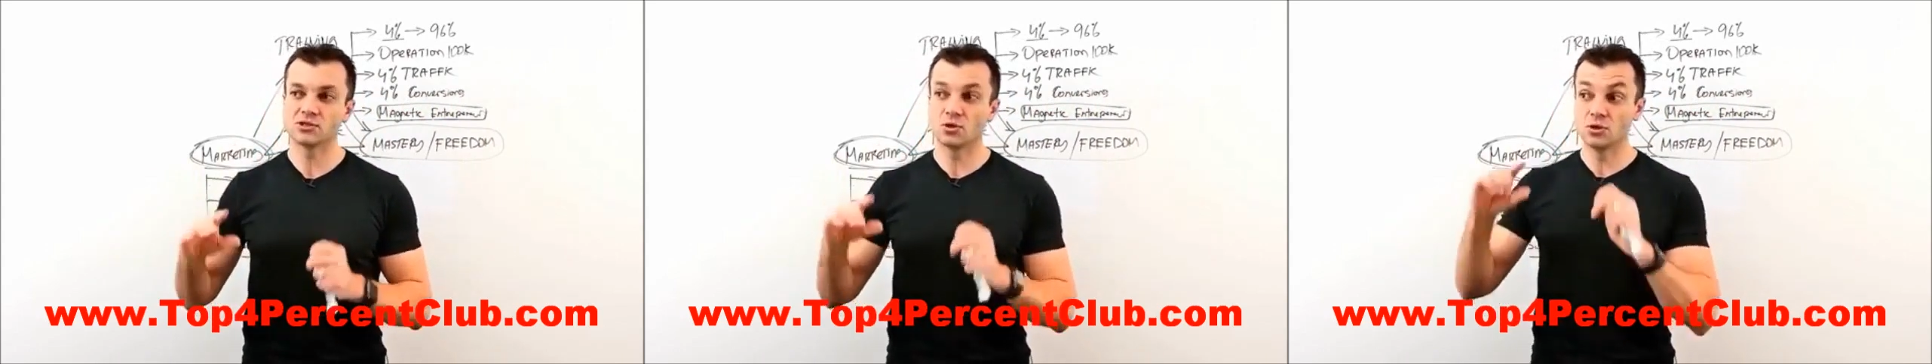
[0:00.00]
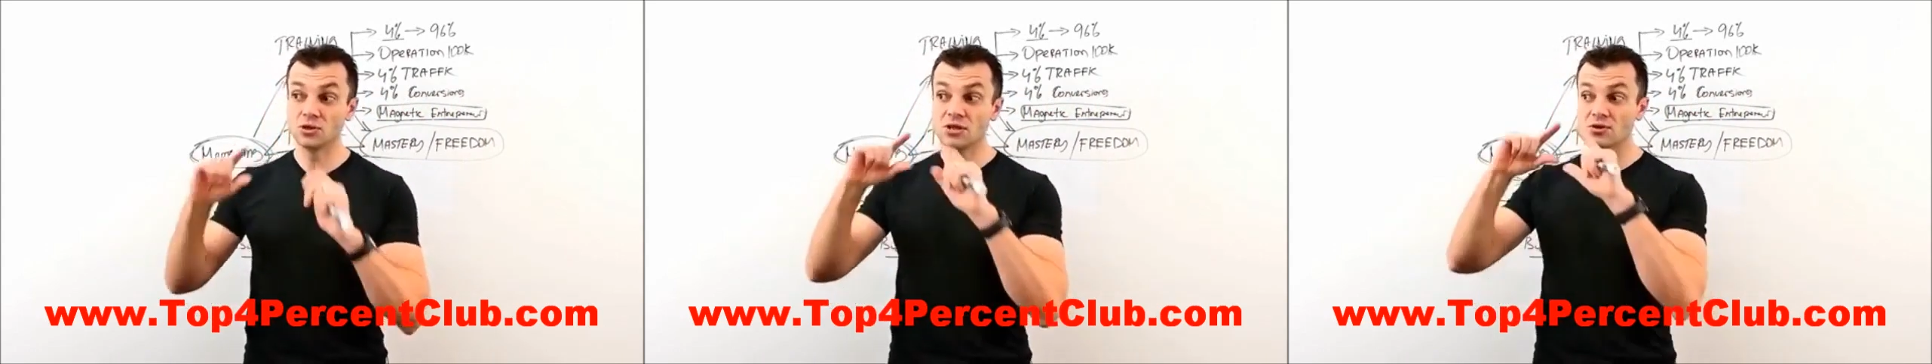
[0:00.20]

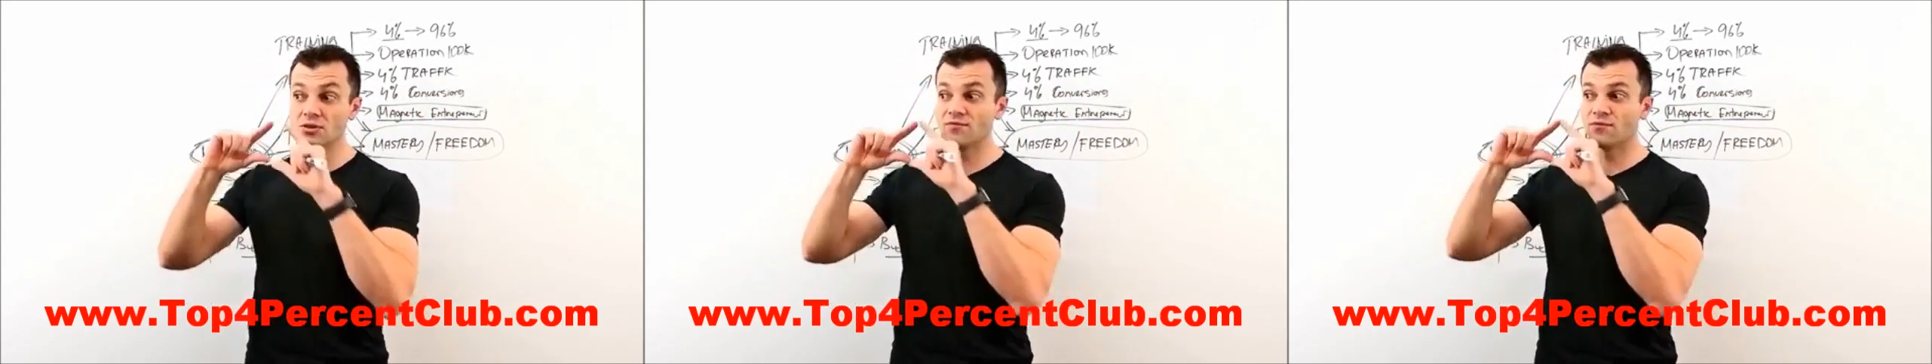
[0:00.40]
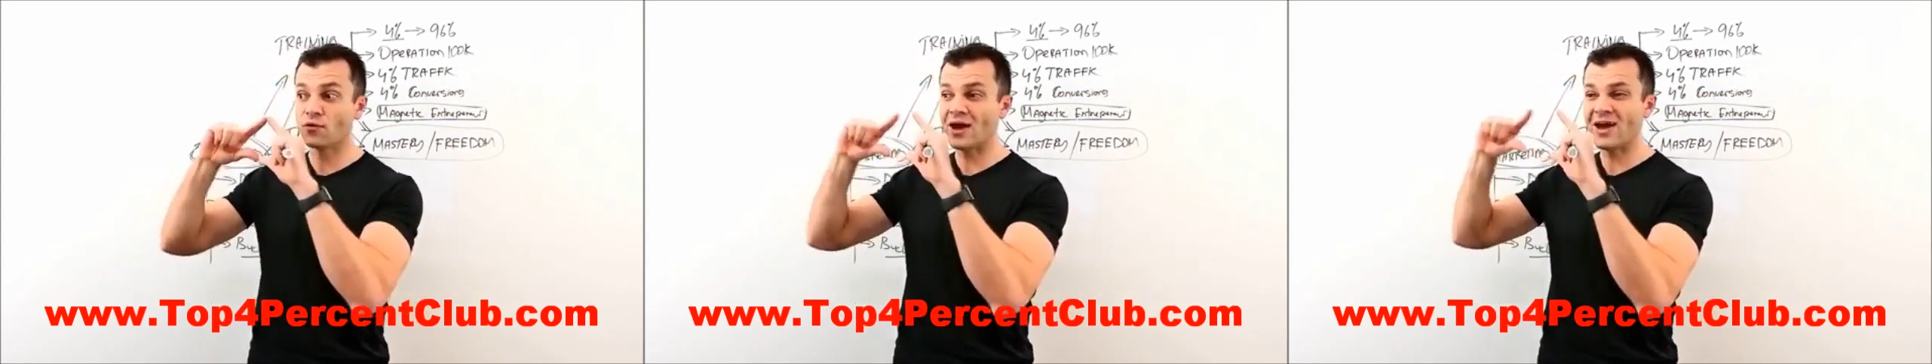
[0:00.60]
So
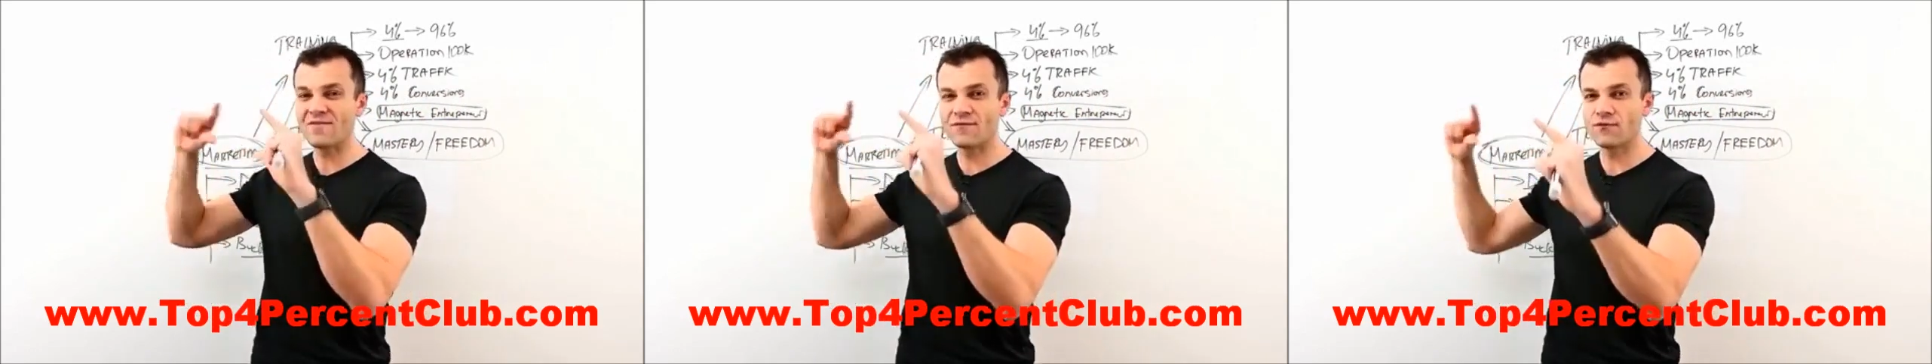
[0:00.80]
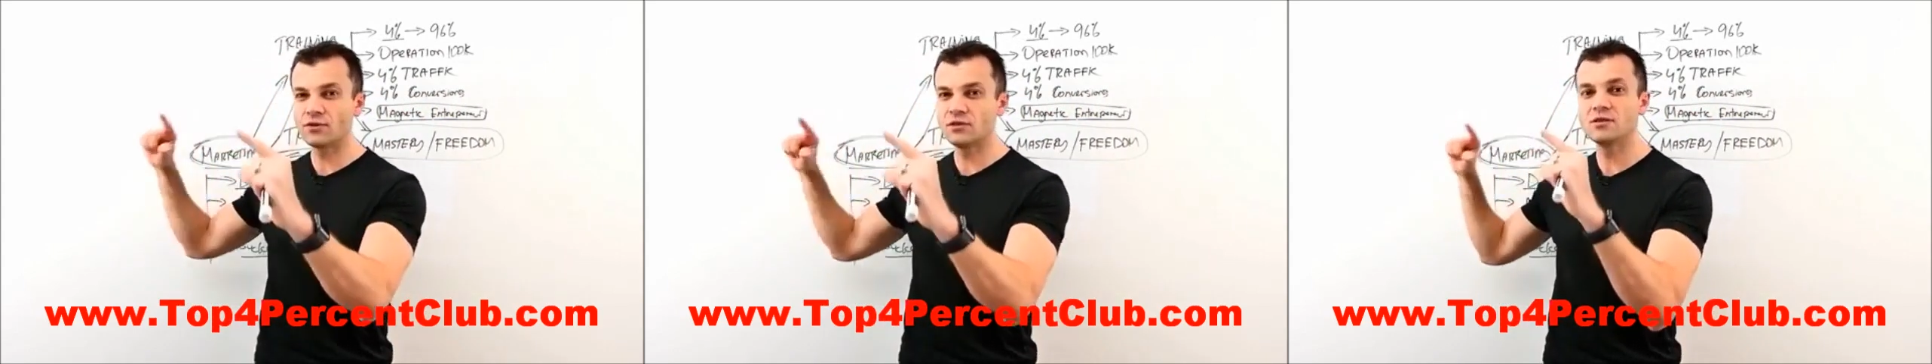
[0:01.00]
literally for
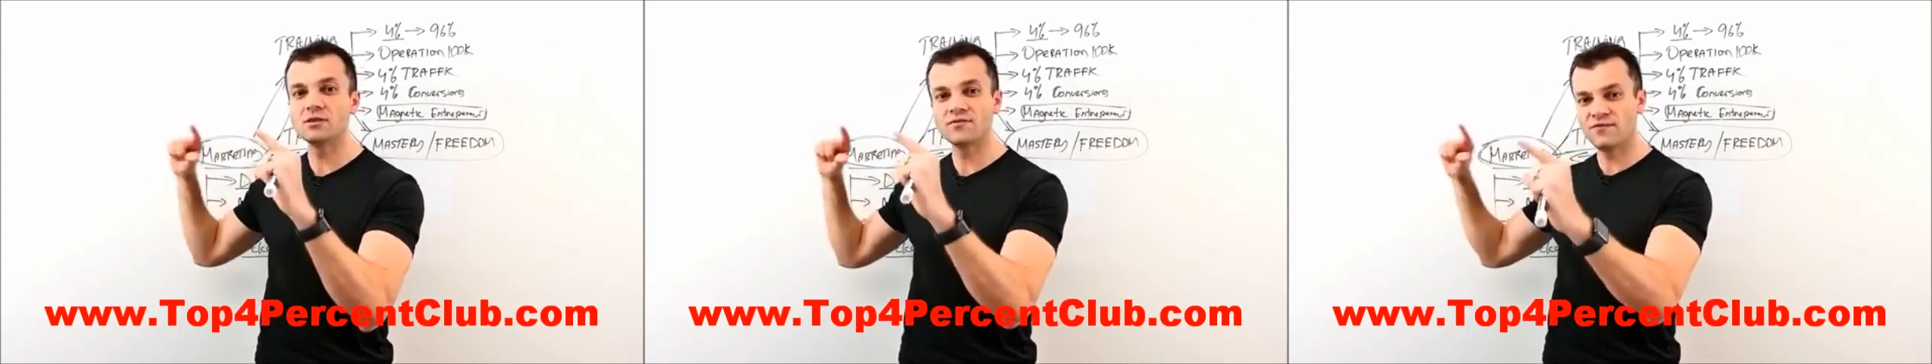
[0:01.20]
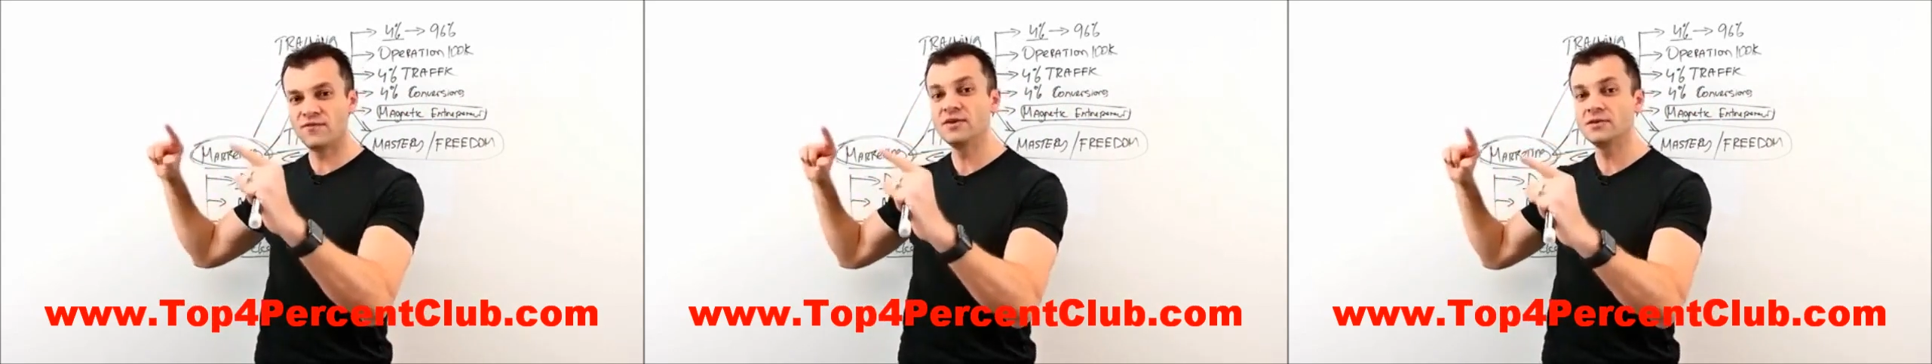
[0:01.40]
every
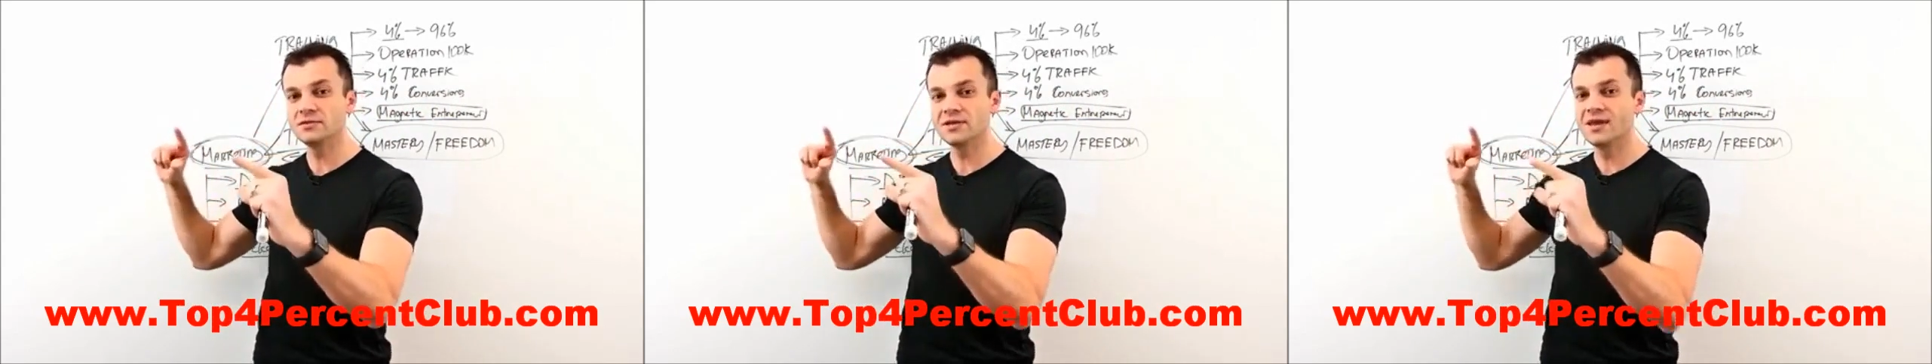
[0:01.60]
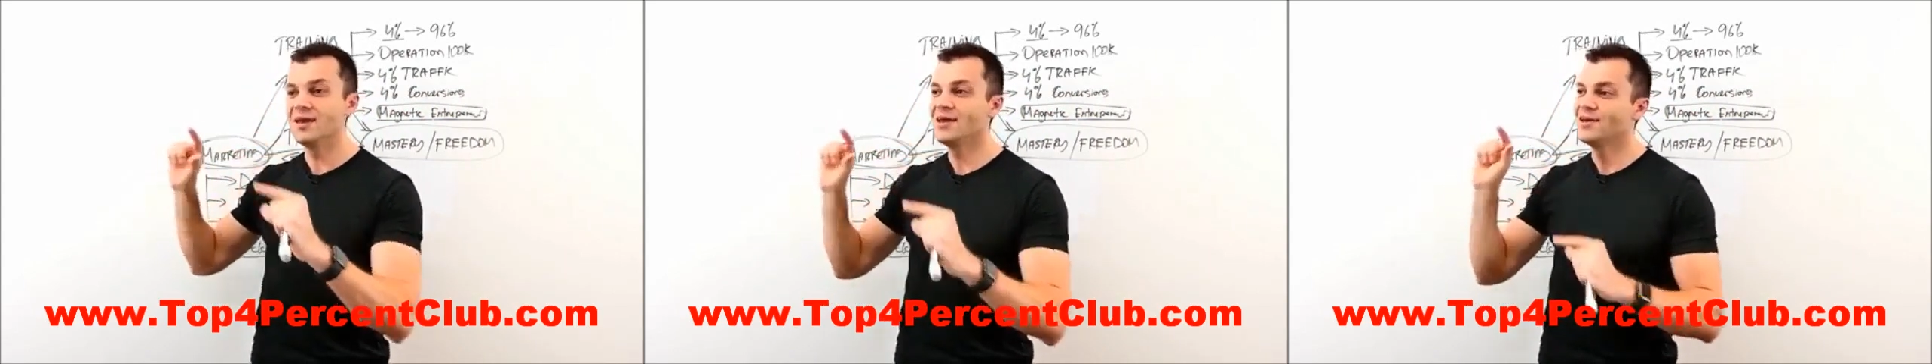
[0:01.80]
little
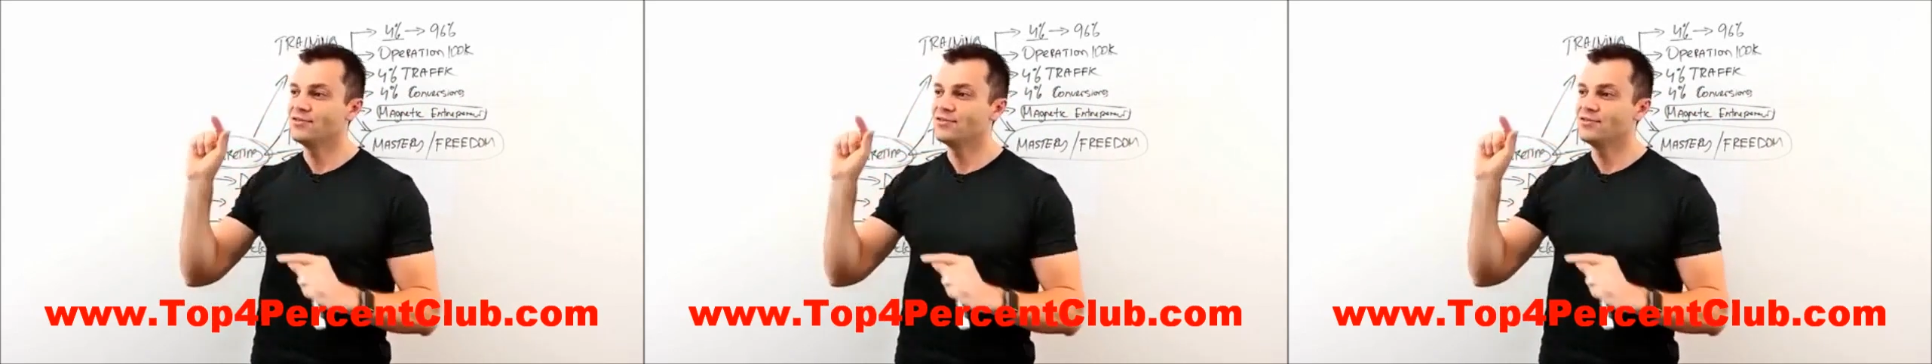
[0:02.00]
field,